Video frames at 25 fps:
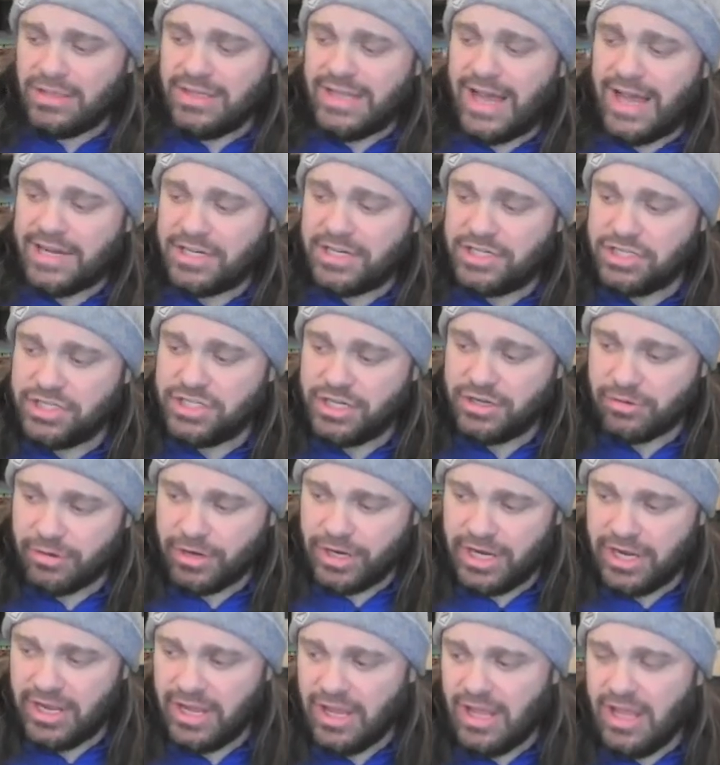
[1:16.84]
lot of
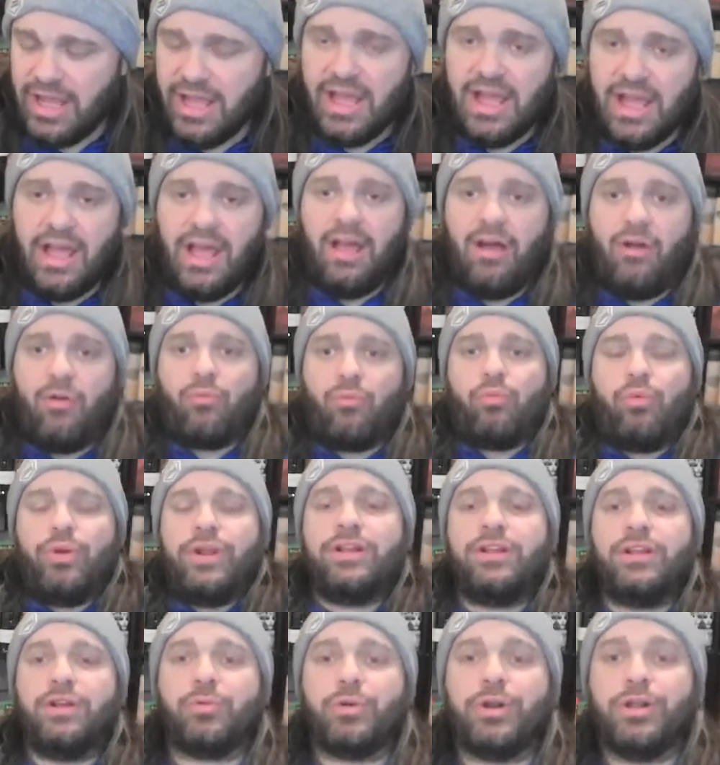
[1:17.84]
sherry,
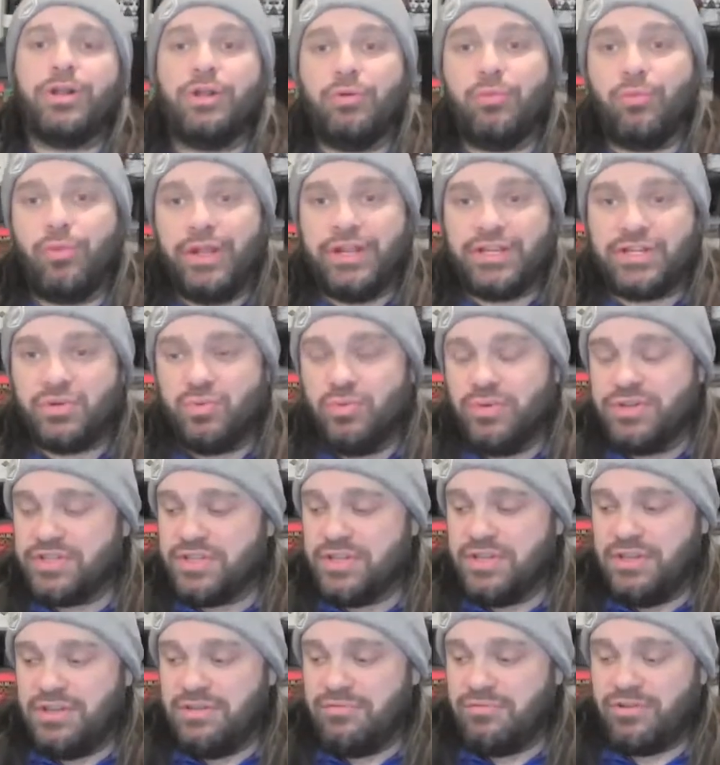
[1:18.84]
really, really rich
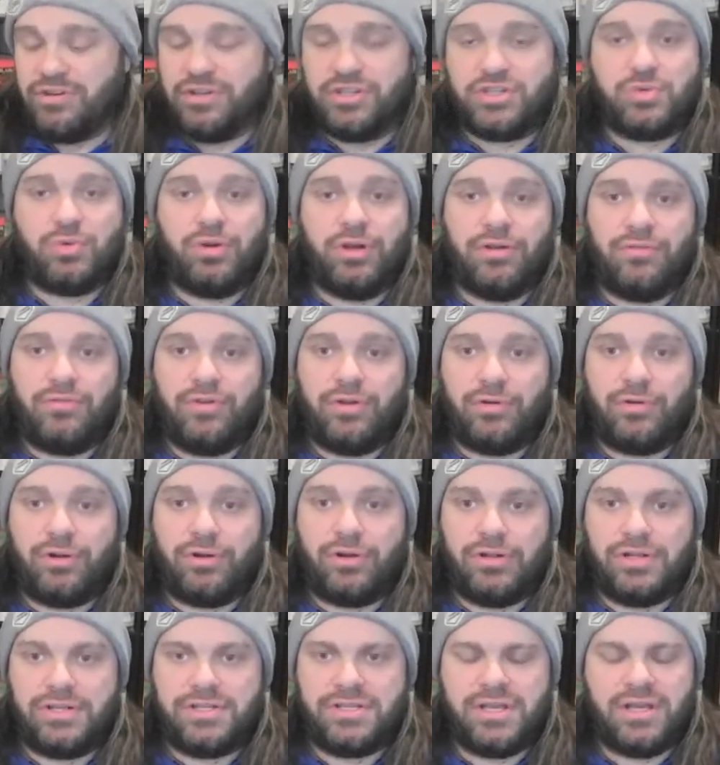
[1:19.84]
whiskey for a 12 year
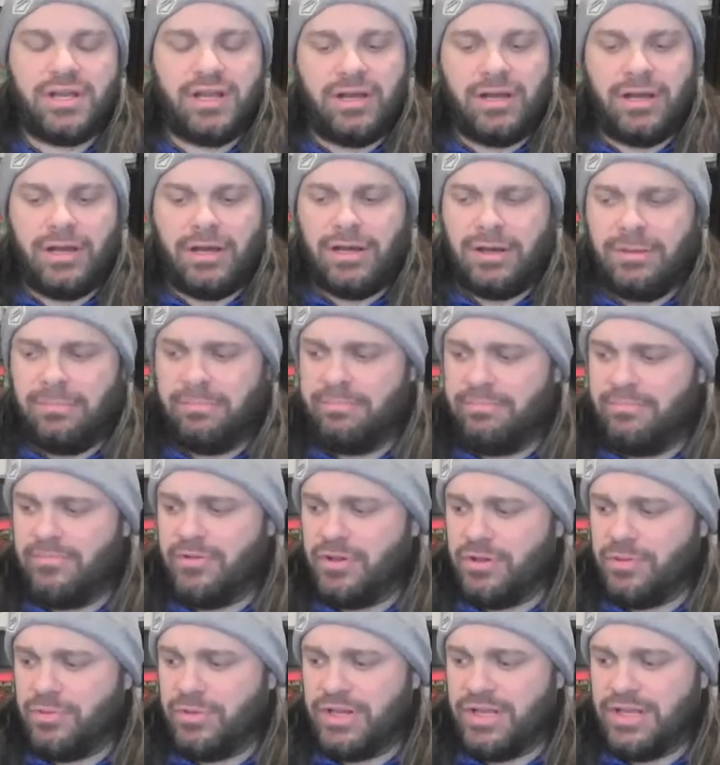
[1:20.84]
old, um,
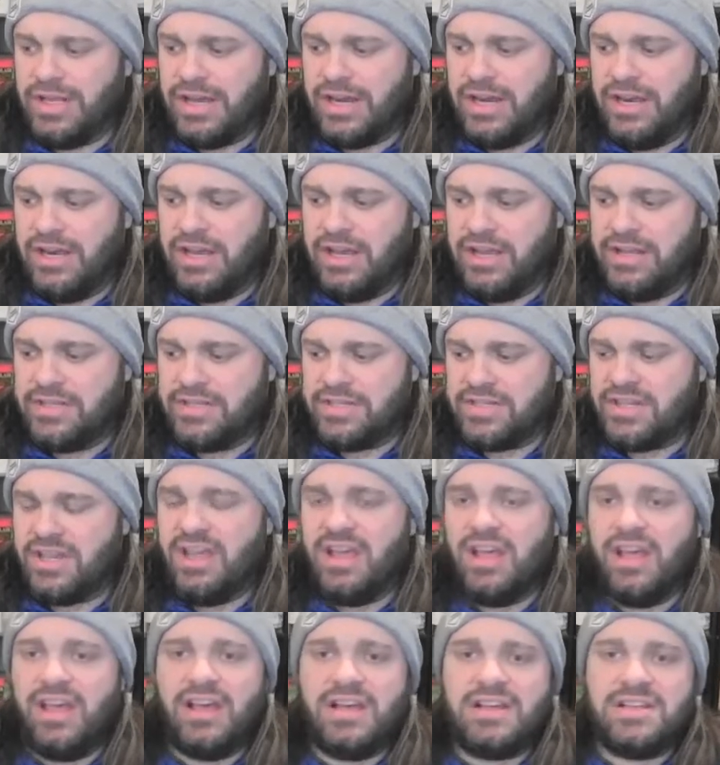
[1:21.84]
filled with a lot of nice,
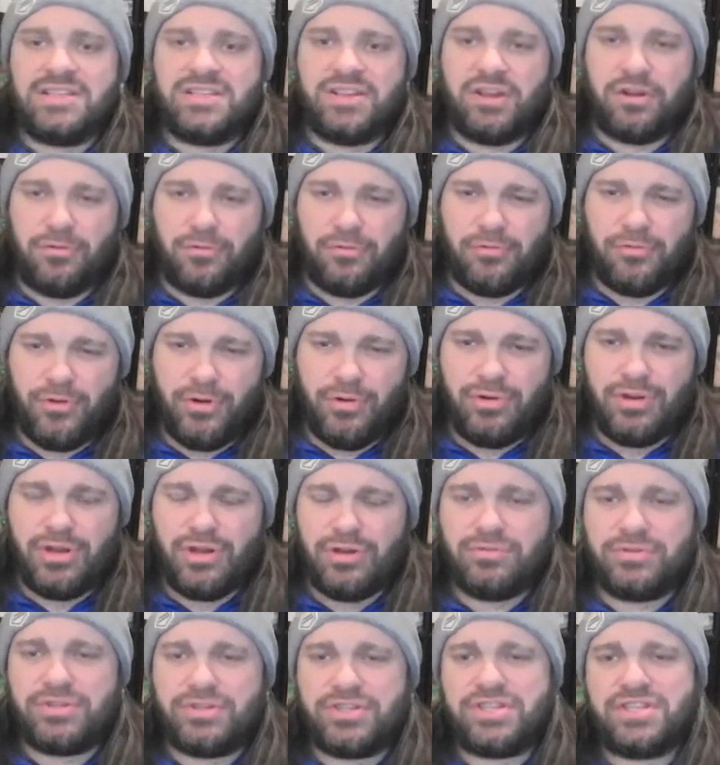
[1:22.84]
subtle fruit
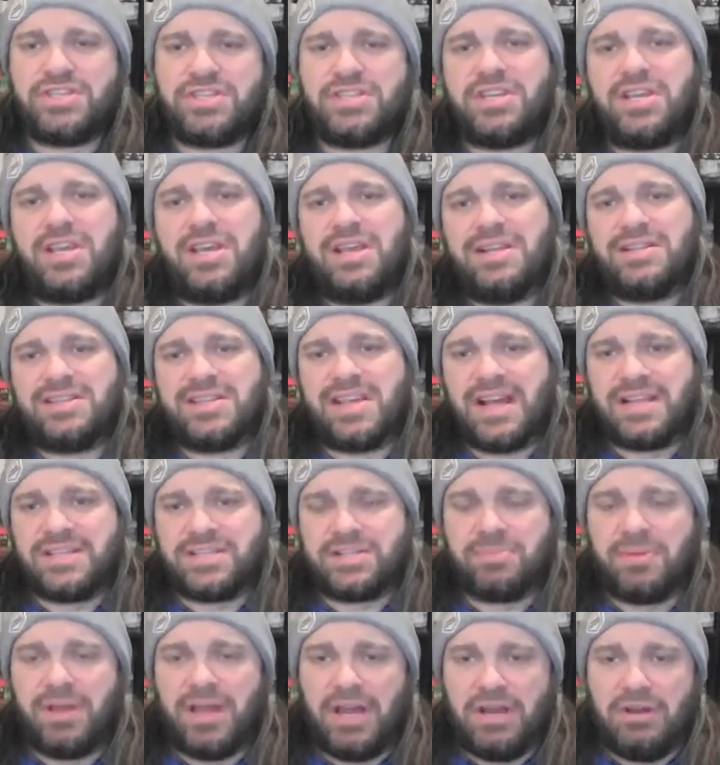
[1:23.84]
notes. It's got
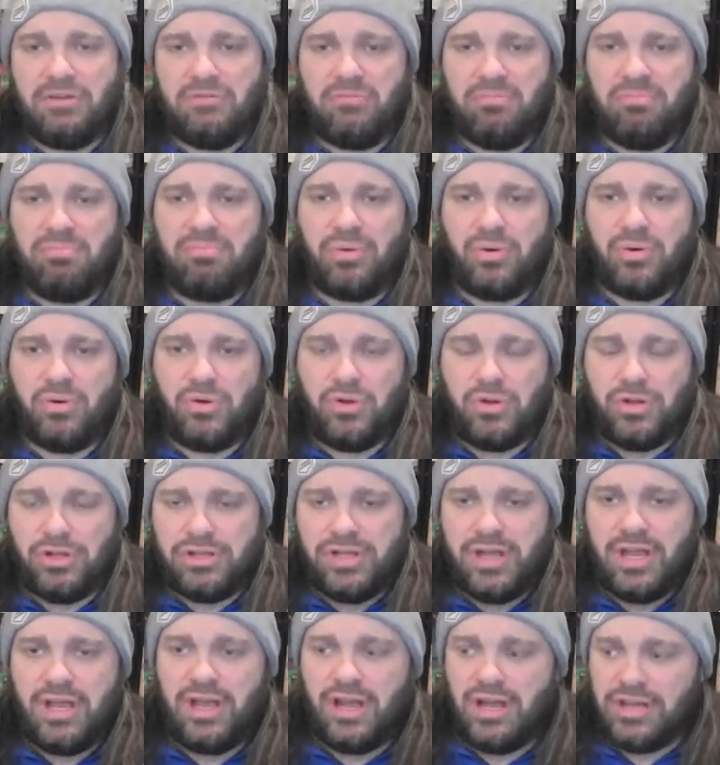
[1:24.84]
some kind of
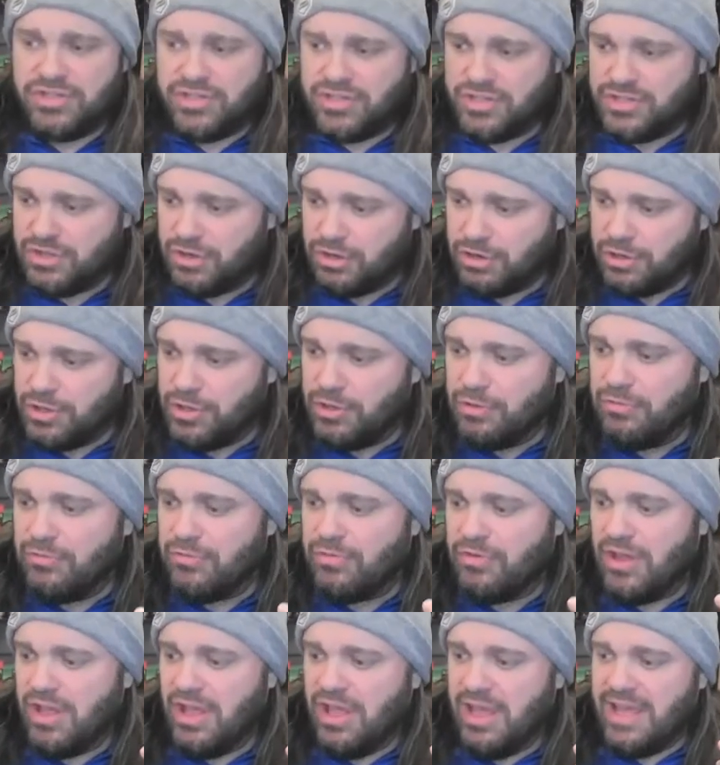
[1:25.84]
bold,
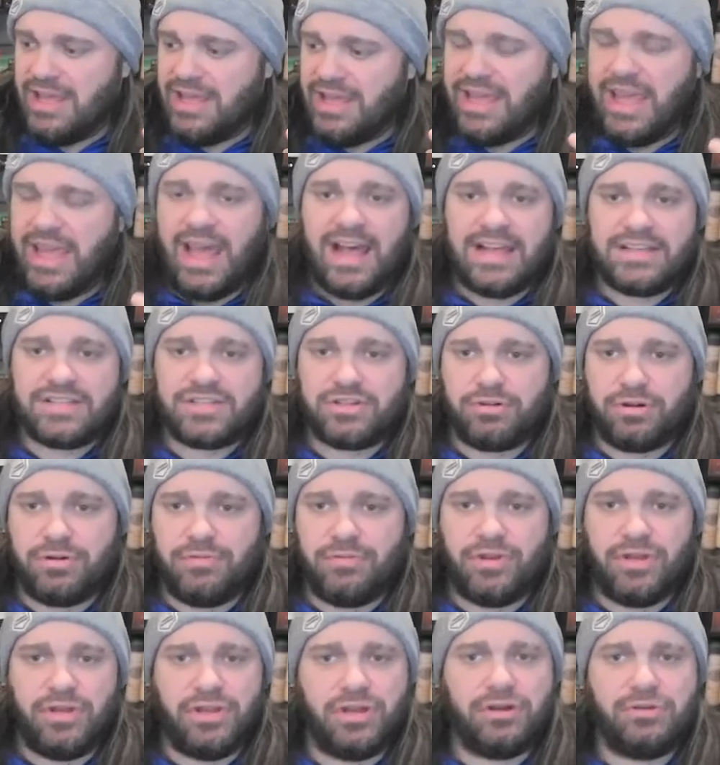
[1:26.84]
assertive, cask
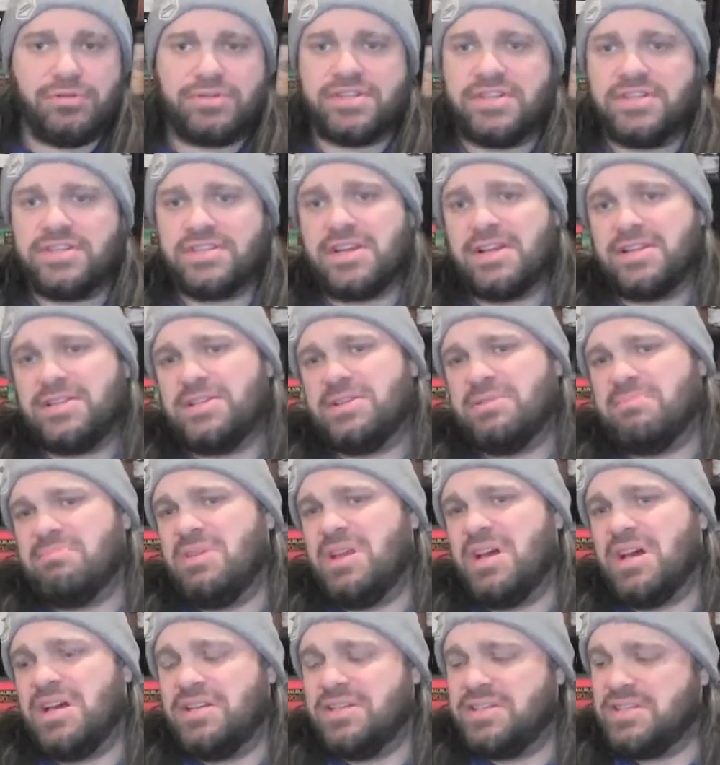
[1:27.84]
driven notes. It's got some
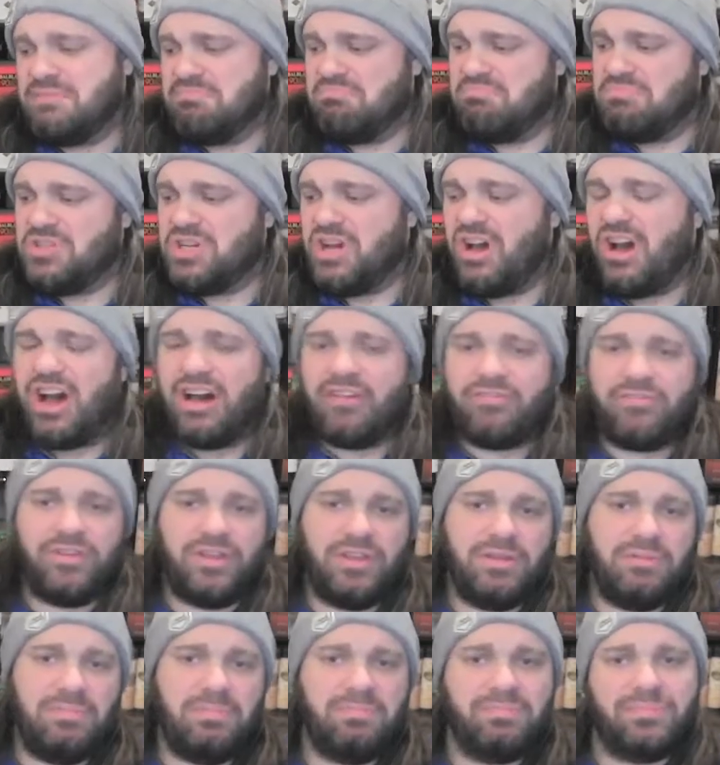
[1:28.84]
nice
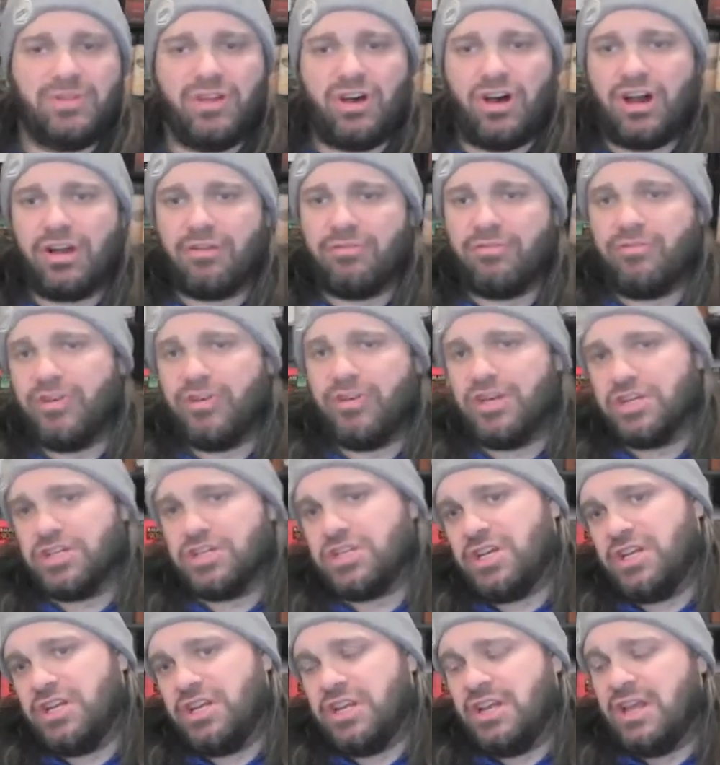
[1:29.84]
toffee long
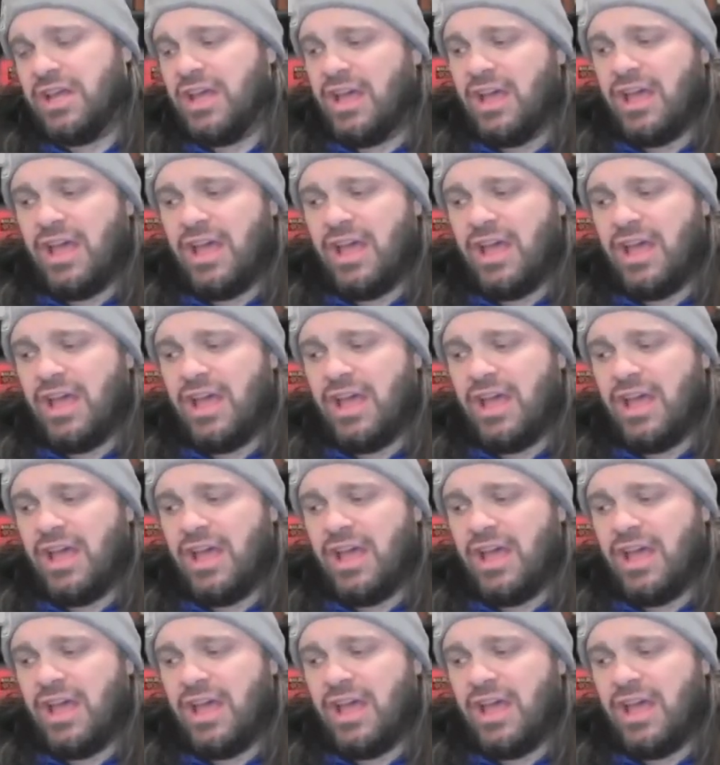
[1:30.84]
finish in it.